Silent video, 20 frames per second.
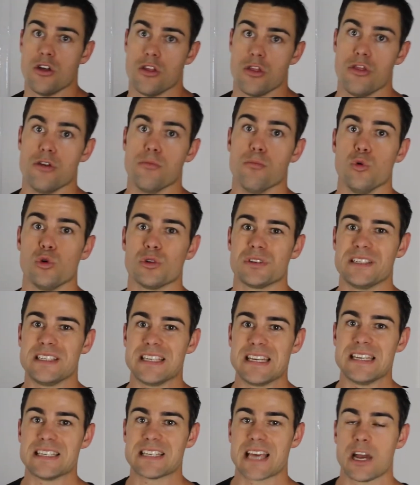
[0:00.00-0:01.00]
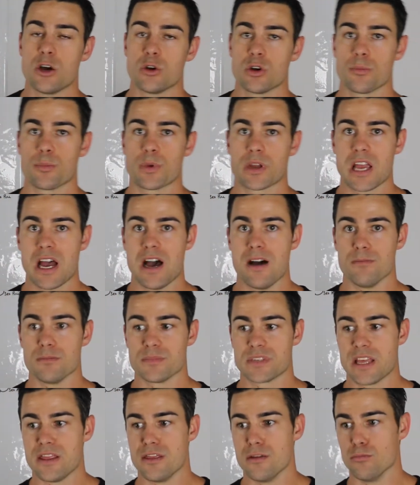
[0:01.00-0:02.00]
the more detailed it
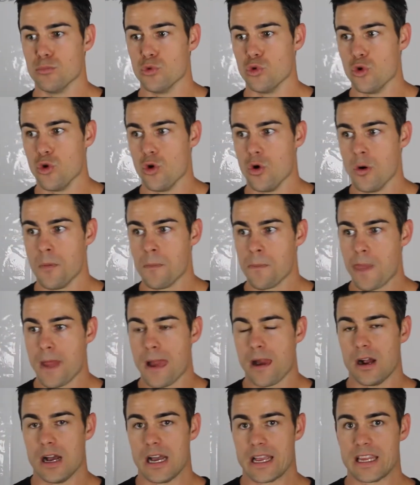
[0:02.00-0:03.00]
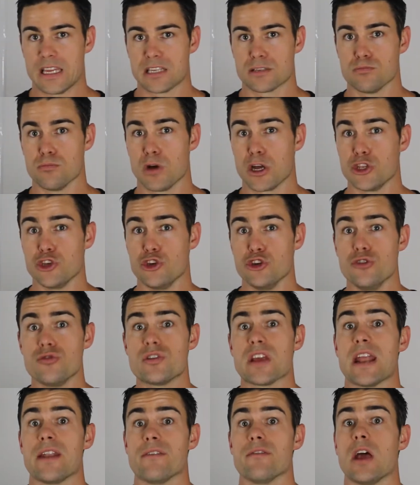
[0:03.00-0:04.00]
becomes, and the more, I guess,
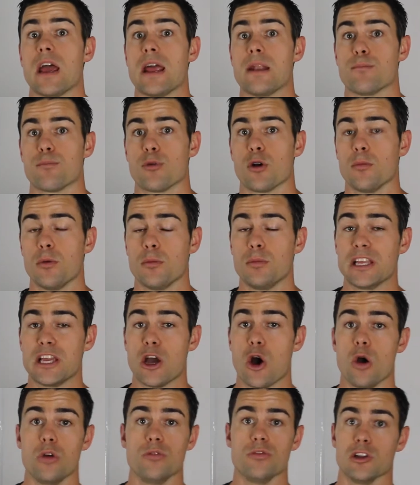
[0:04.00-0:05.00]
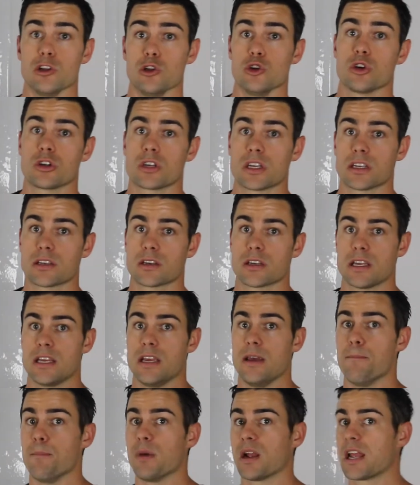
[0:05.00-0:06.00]
minute and probably overlooked
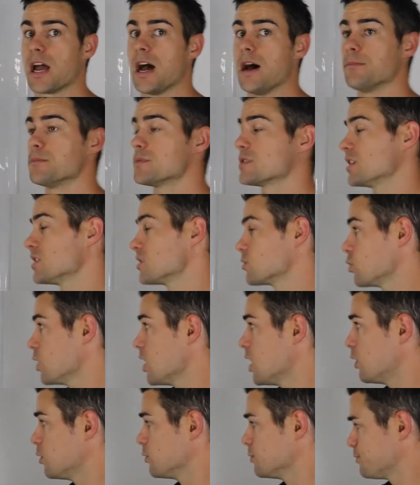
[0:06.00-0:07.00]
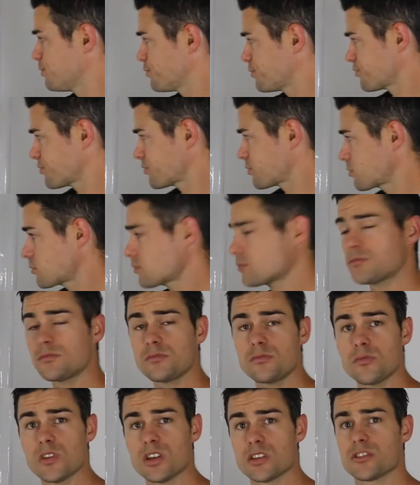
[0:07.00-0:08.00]
it becomes as well.
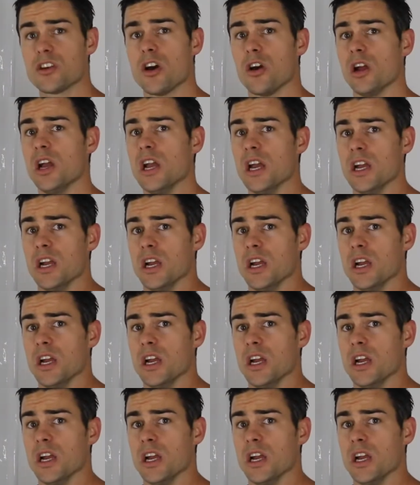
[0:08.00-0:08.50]
So